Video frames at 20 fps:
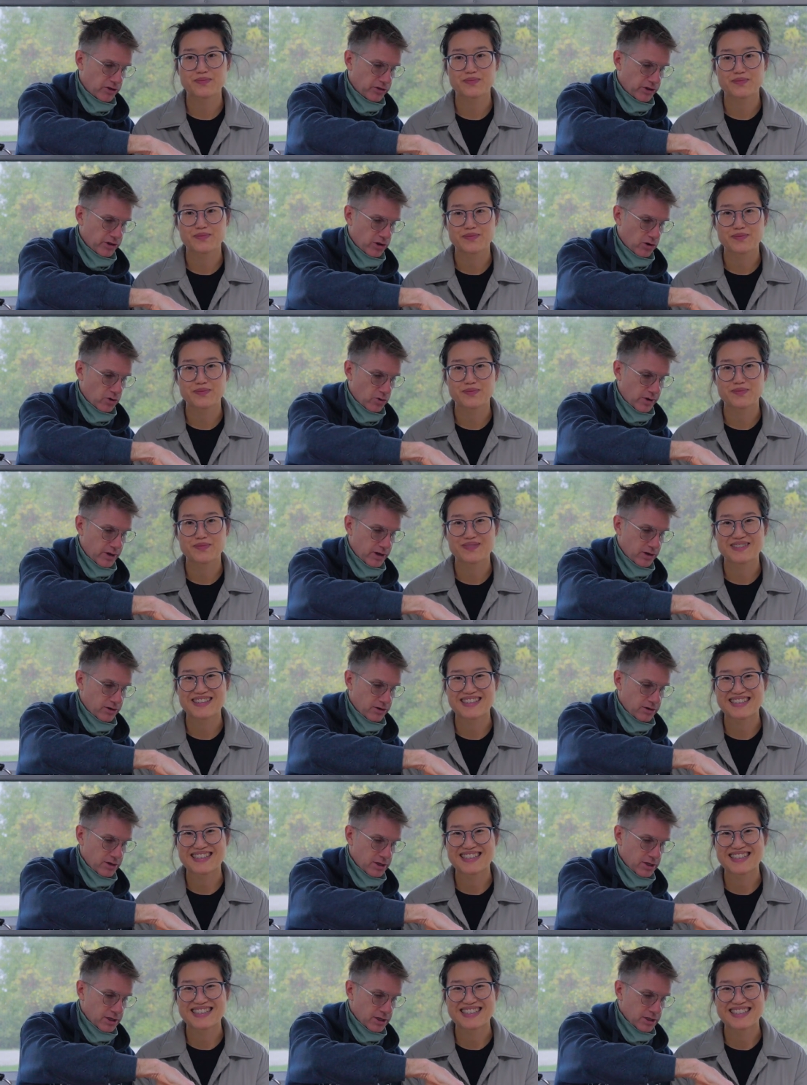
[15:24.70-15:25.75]
Speaker 1: on the go
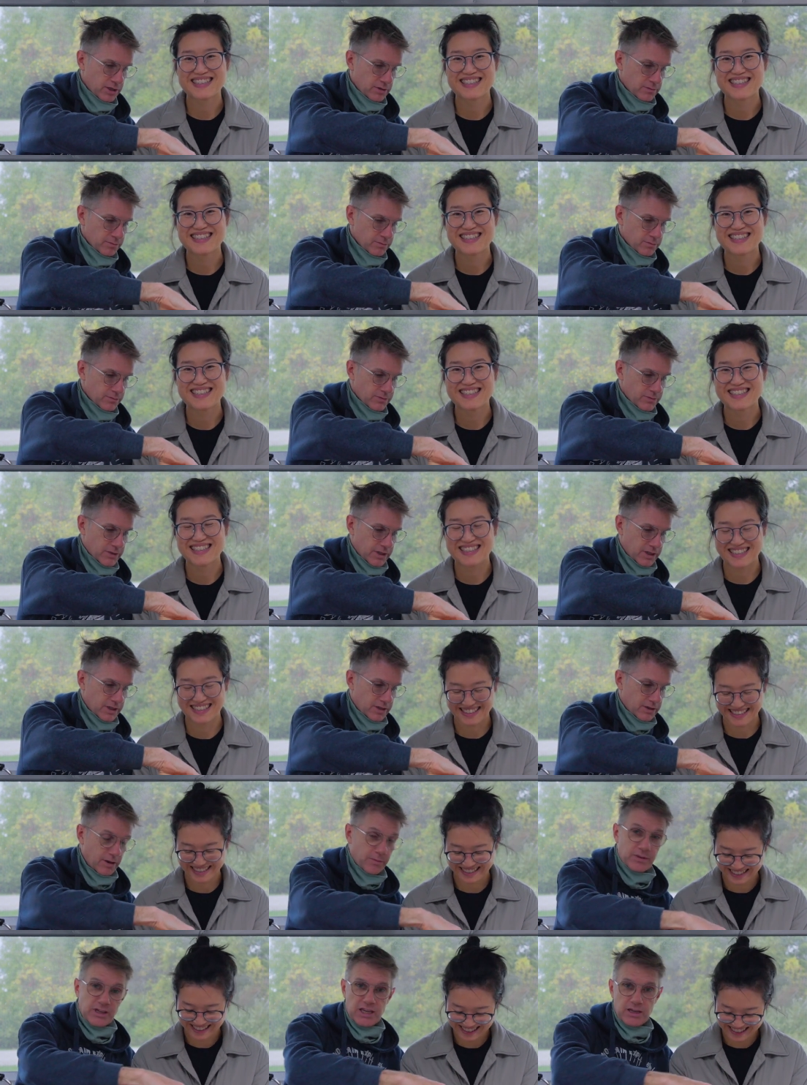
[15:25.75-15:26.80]
here.
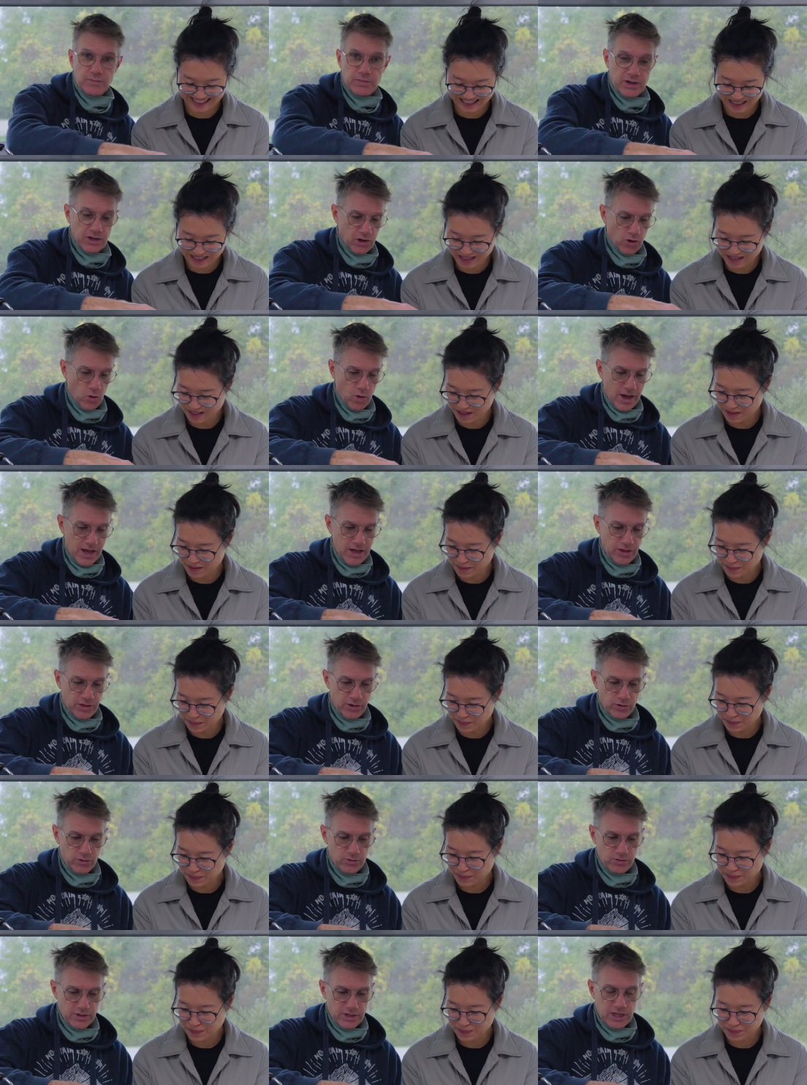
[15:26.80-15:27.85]
Uh, I'm keeping it quiet
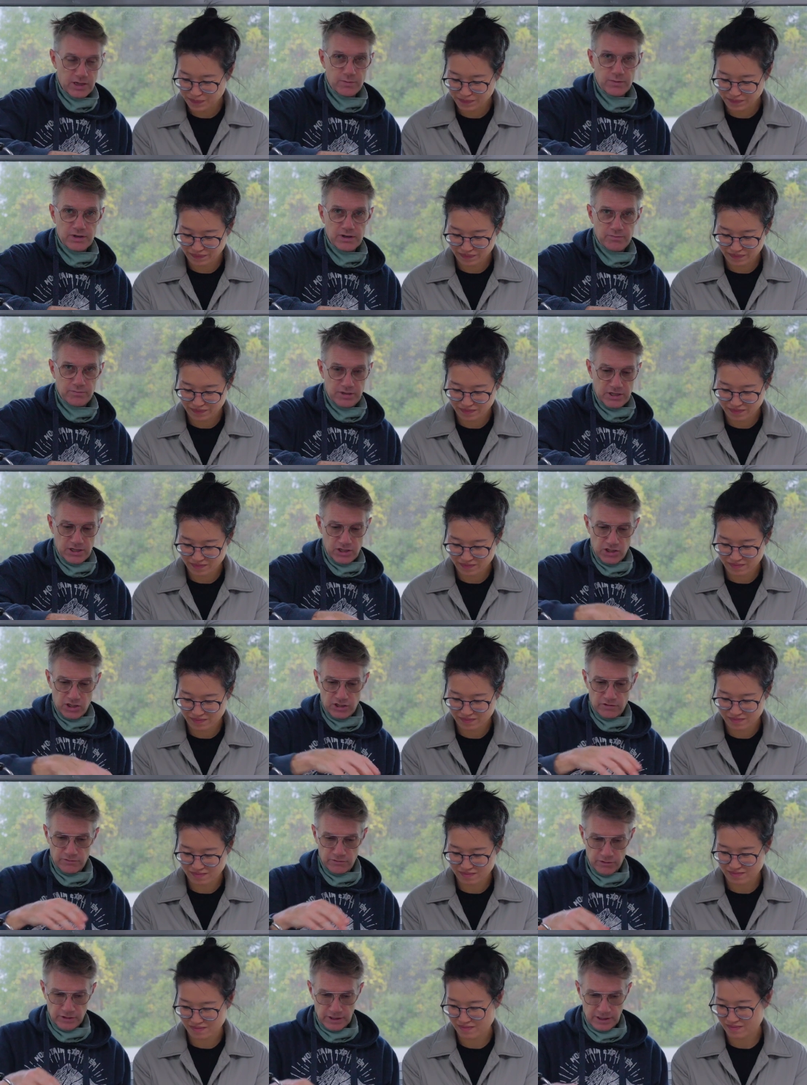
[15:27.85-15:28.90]
though, keeping it PG
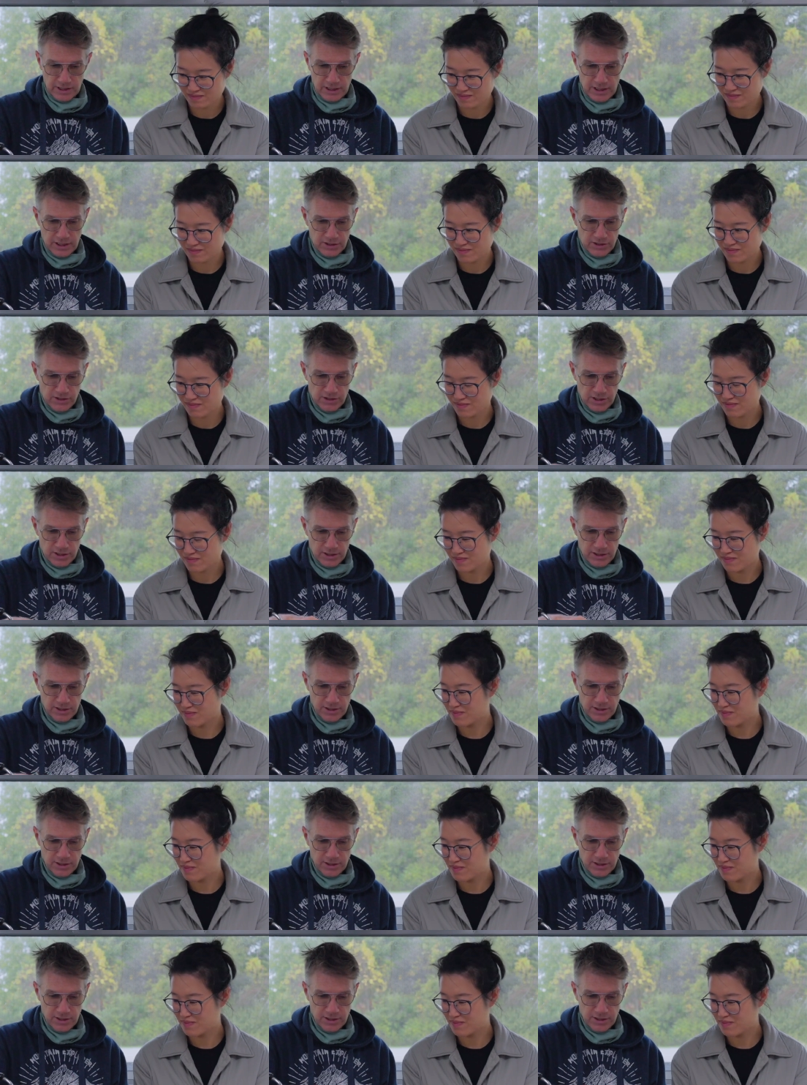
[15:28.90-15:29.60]
for the kids.